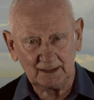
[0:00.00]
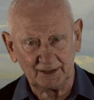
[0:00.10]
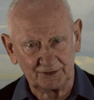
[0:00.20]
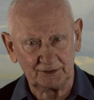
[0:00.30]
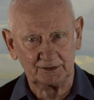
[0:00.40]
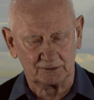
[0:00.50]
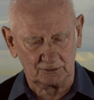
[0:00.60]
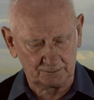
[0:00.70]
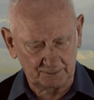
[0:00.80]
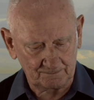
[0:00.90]
A third
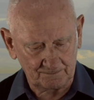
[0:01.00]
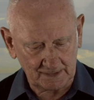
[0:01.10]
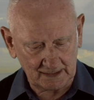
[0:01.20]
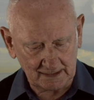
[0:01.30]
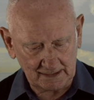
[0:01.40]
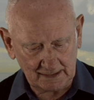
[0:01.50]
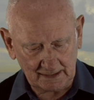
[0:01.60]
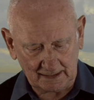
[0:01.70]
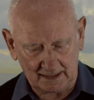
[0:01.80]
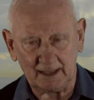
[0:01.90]
group
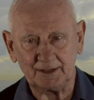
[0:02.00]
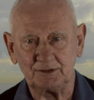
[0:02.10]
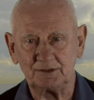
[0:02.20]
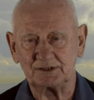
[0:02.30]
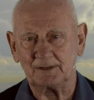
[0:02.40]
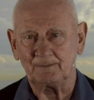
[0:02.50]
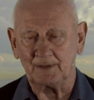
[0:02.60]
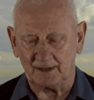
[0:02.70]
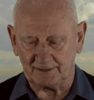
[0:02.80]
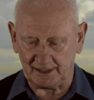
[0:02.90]
argues
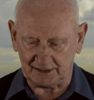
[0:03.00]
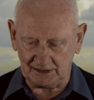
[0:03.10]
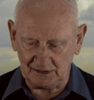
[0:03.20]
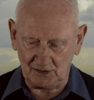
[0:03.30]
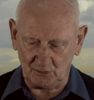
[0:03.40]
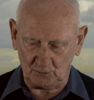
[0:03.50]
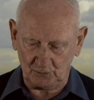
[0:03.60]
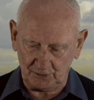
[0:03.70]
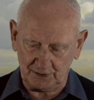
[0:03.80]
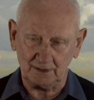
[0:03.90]
that in the
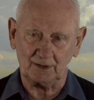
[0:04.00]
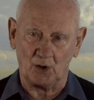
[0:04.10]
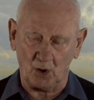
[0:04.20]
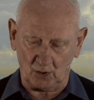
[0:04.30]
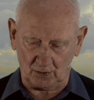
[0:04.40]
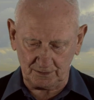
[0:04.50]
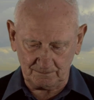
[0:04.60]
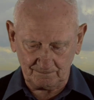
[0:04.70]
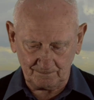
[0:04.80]
word God,